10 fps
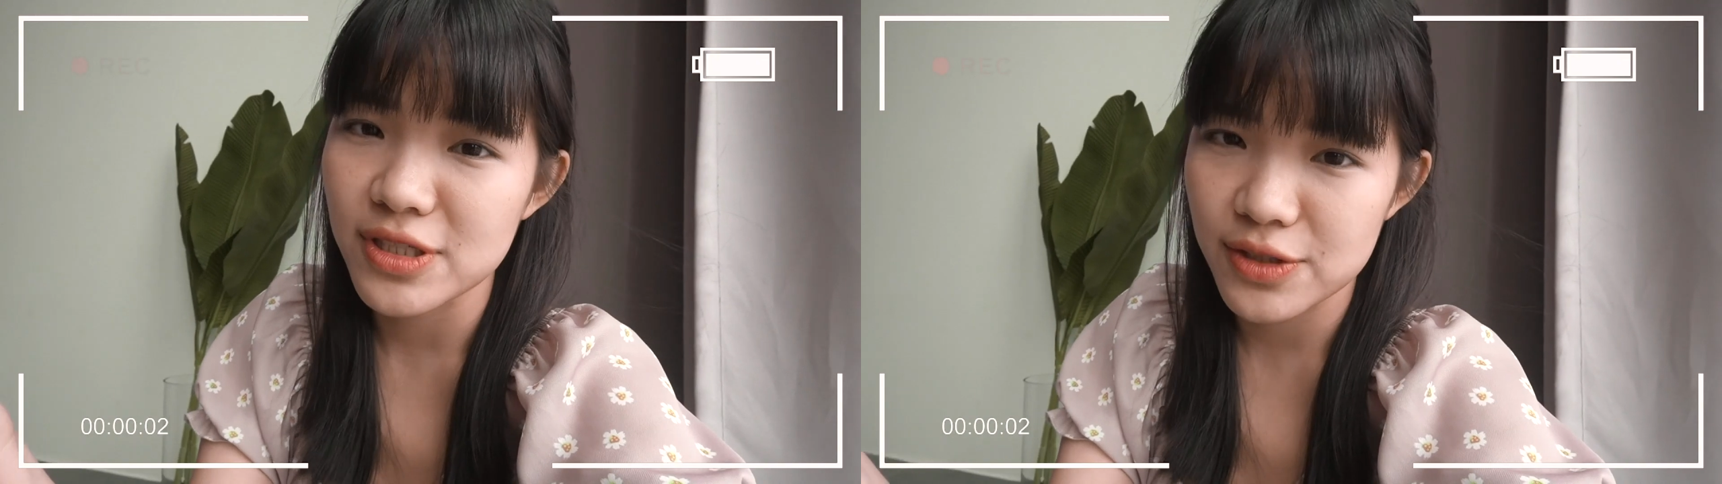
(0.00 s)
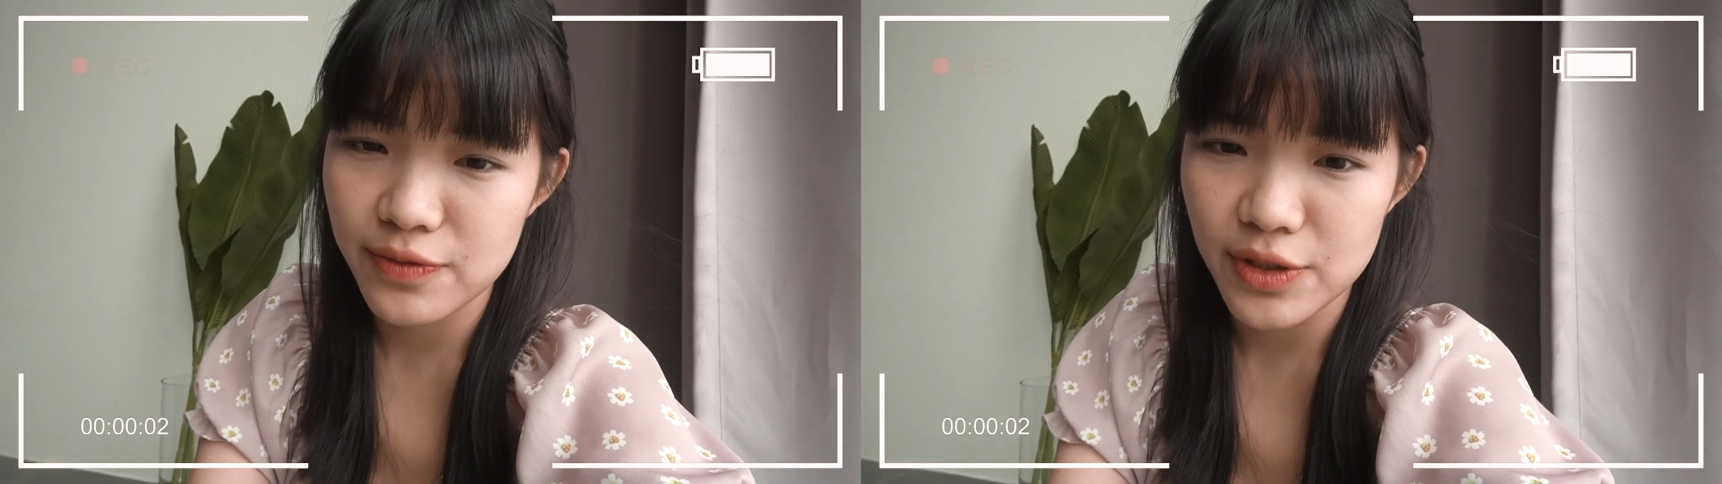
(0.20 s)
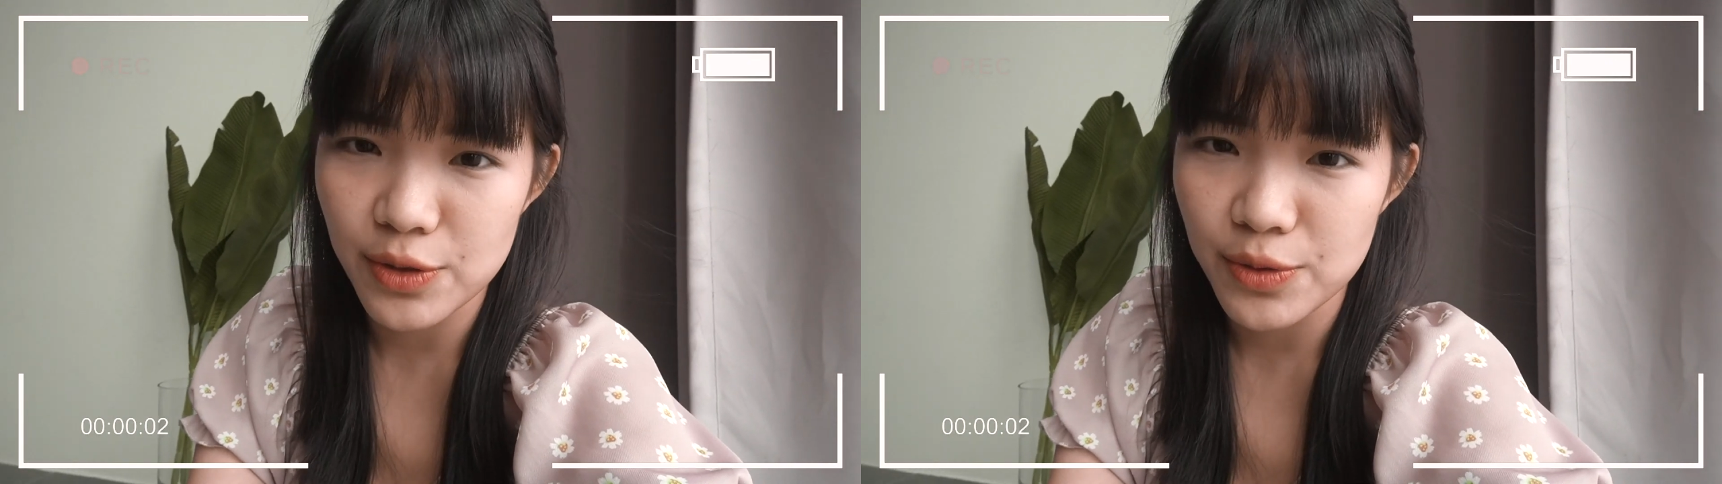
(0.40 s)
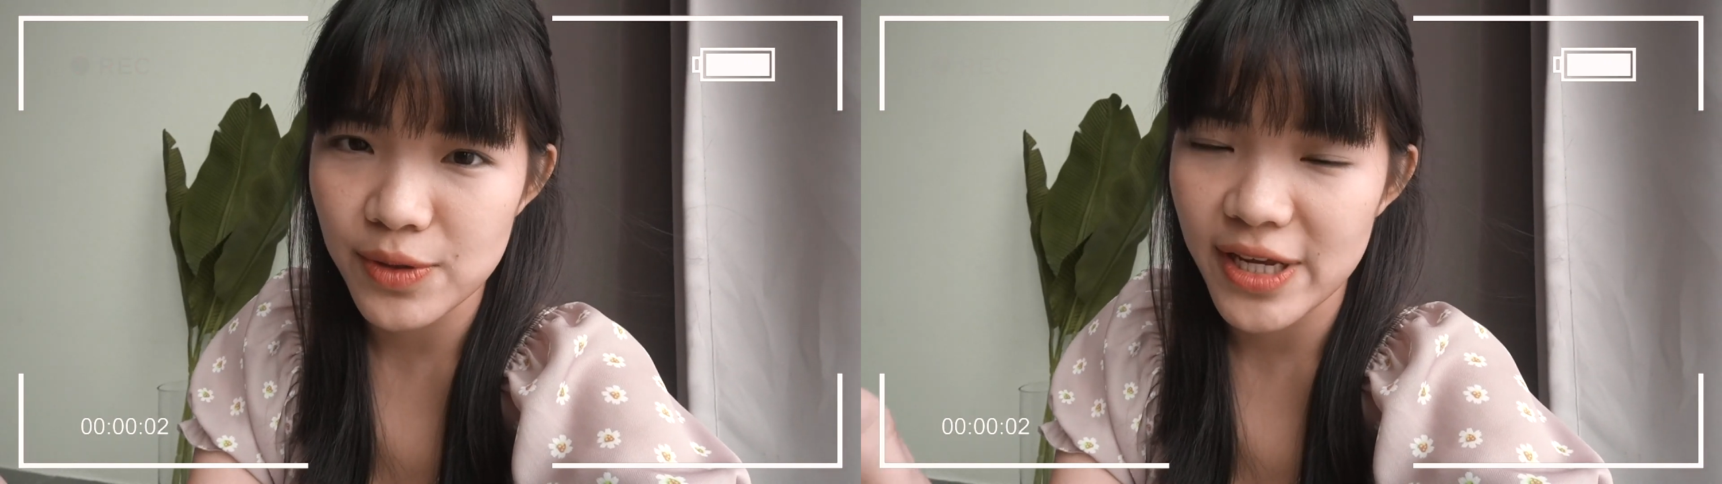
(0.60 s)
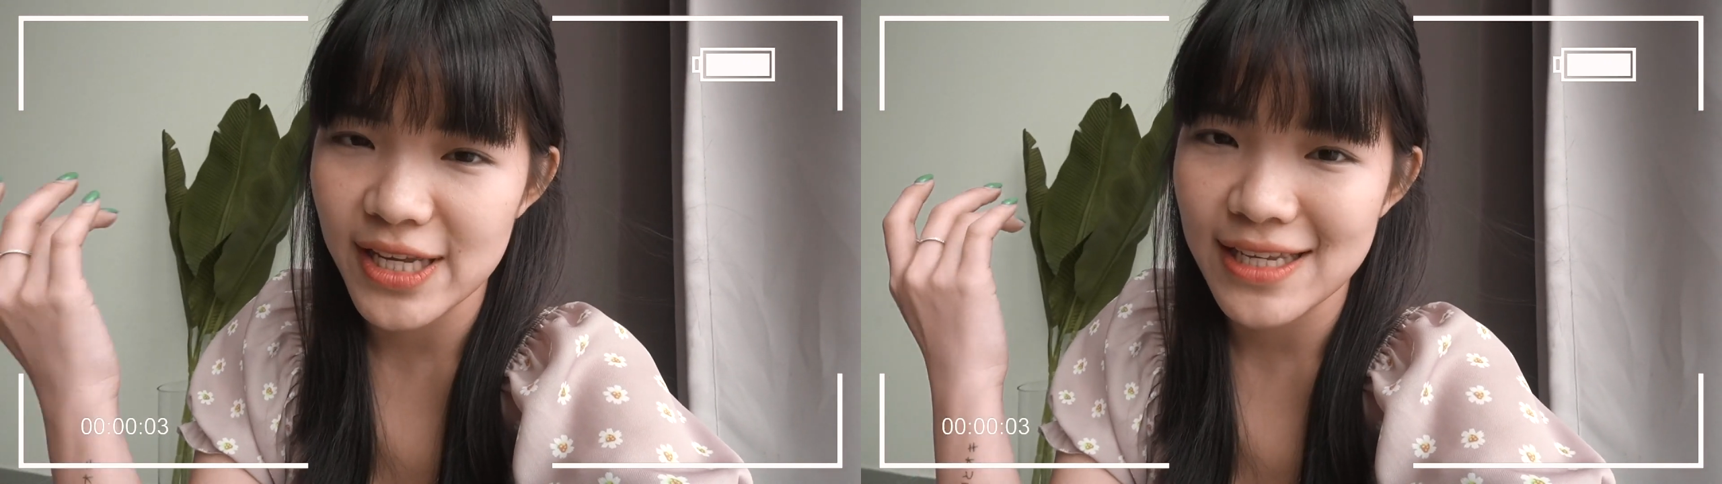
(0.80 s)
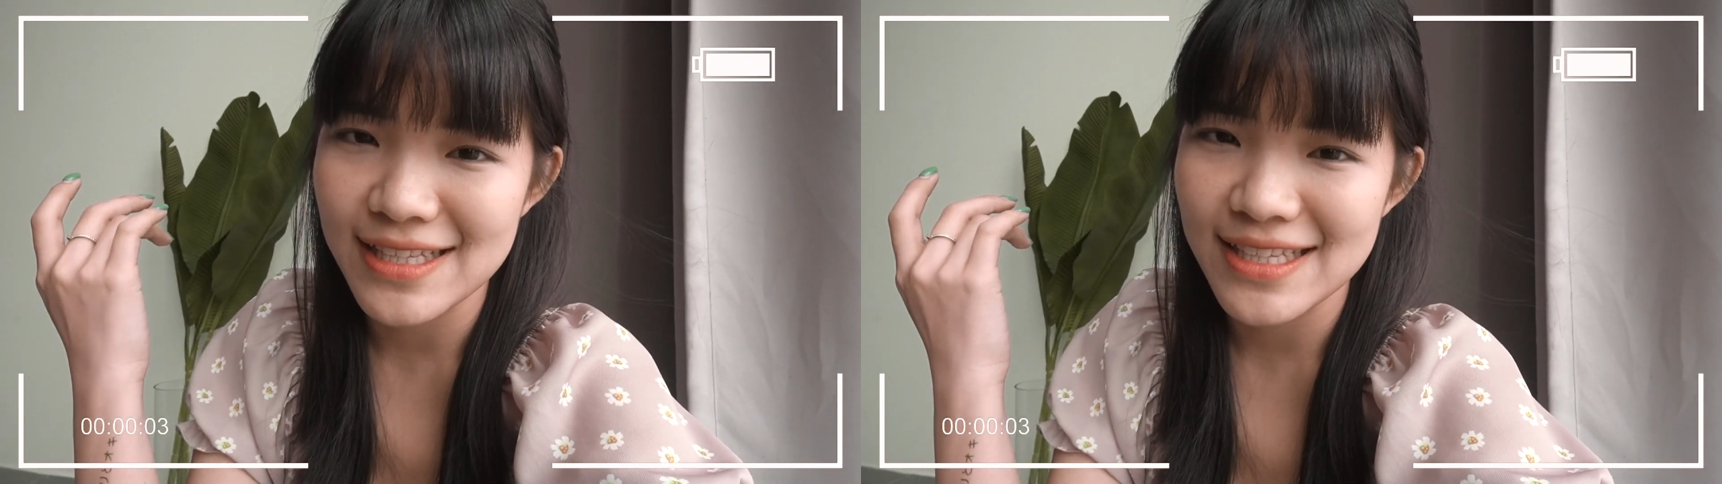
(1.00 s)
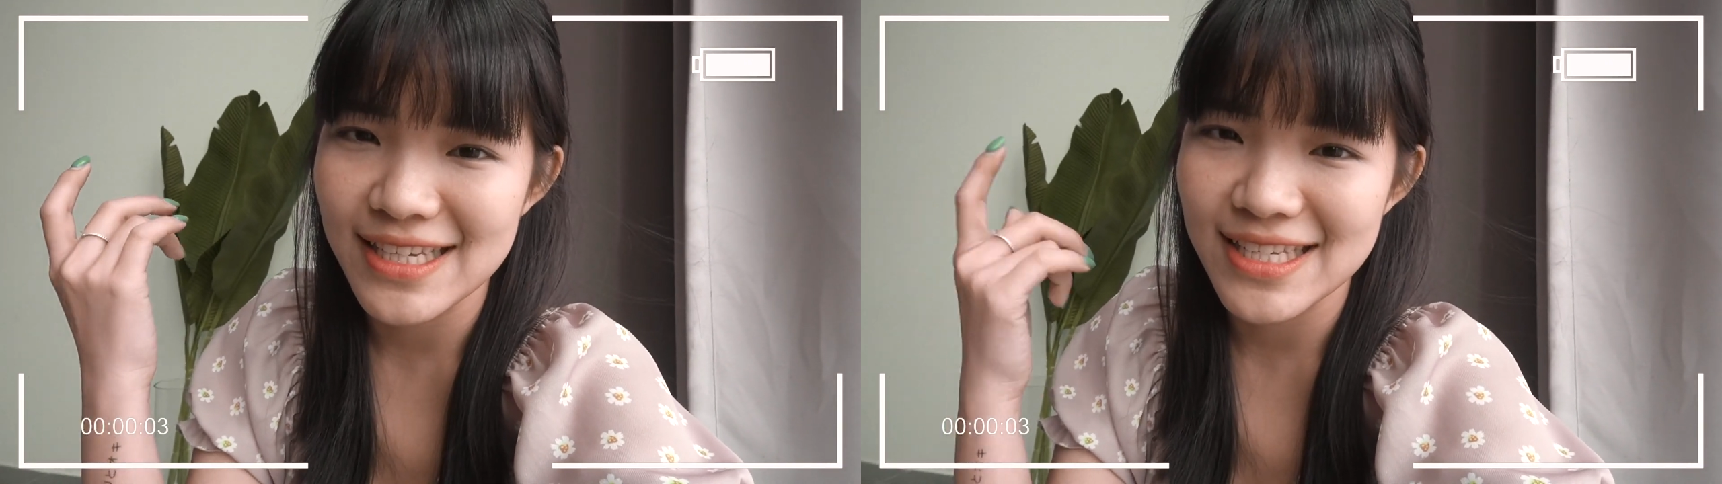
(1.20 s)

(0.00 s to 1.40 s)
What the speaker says: this video, and